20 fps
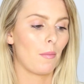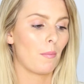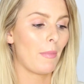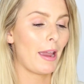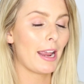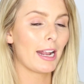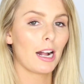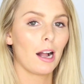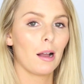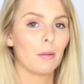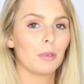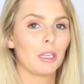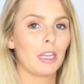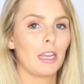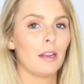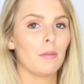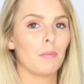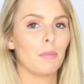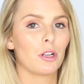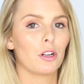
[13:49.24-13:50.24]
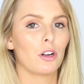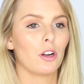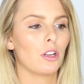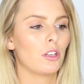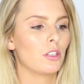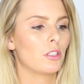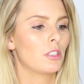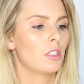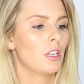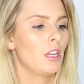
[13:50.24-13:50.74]
makeup kit
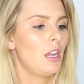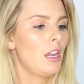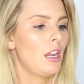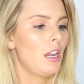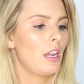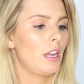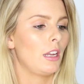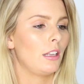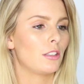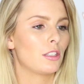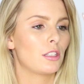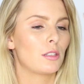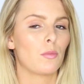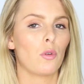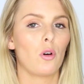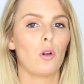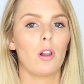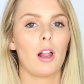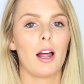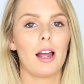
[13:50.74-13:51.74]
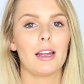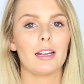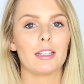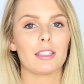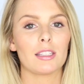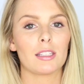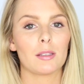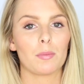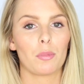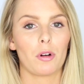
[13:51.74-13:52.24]
because it's smaller,
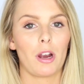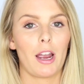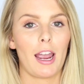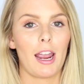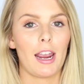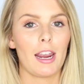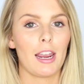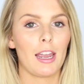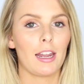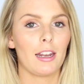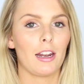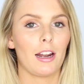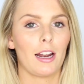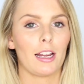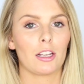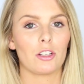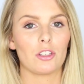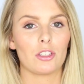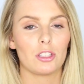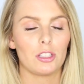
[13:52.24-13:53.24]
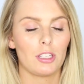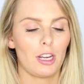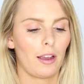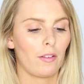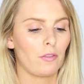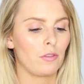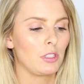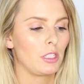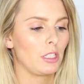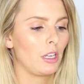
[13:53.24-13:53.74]
it's spray, and then I can just
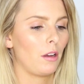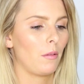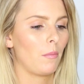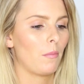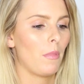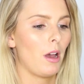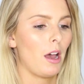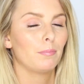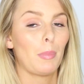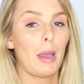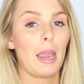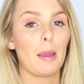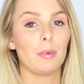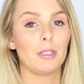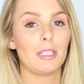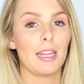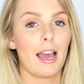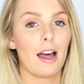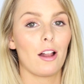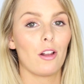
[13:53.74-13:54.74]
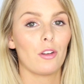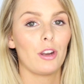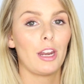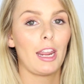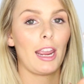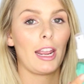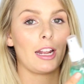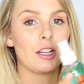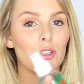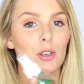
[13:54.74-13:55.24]
have some paper towel on
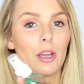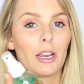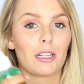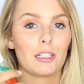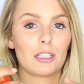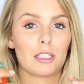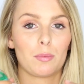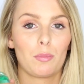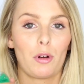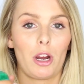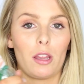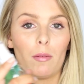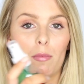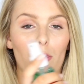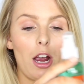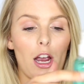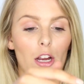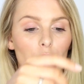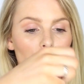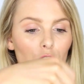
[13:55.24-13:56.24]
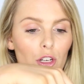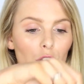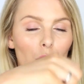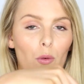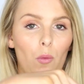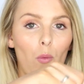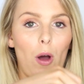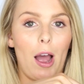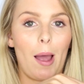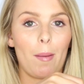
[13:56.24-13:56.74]
hand so I can spray the brush,
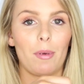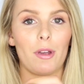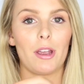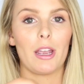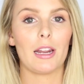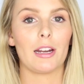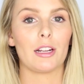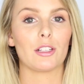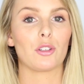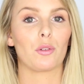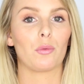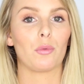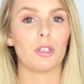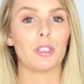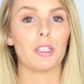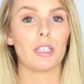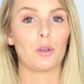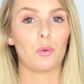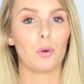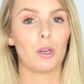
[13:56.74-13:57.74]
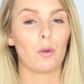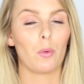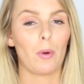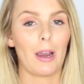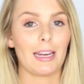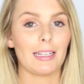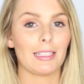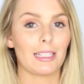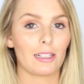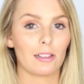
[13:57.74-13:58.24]
wipe it, and it's a really quick
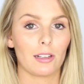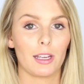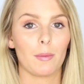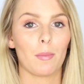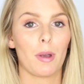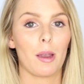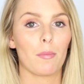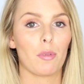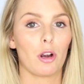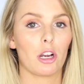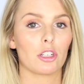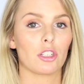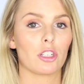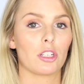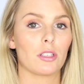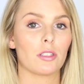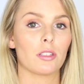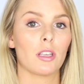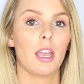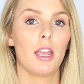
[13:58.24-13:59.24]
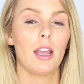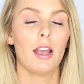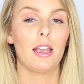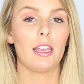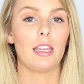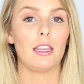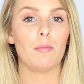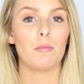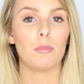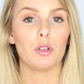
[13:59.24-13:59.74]
way to clean my brushes
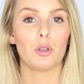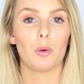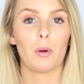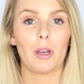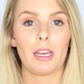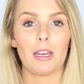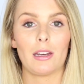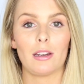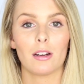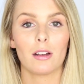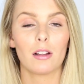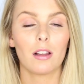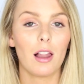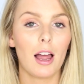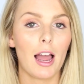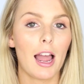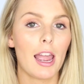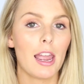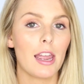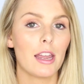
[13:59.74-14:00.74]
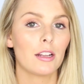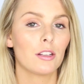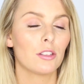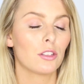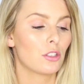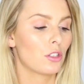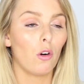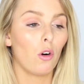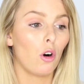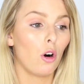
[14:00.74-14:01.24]
in between
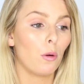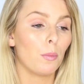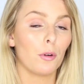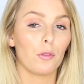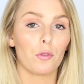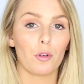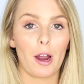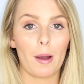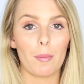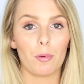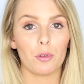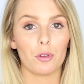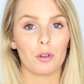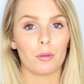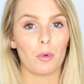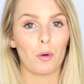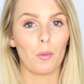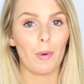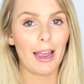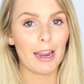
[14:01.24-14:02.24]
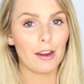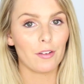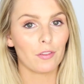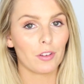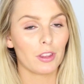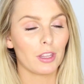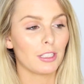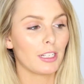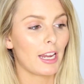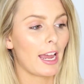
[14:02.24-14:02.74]
clients or before I put them away
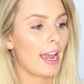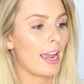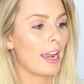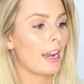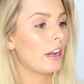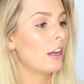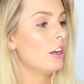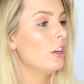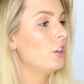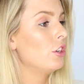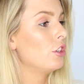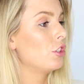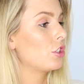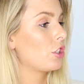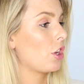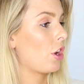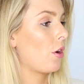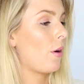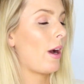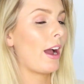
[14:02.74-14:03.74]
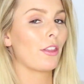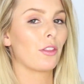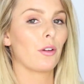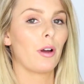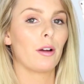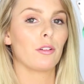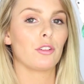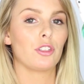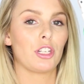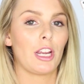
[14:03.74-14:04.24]
for the day. So I
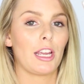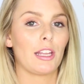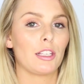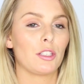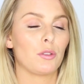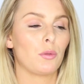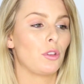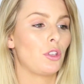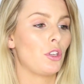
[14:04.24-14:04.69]
thought I would share this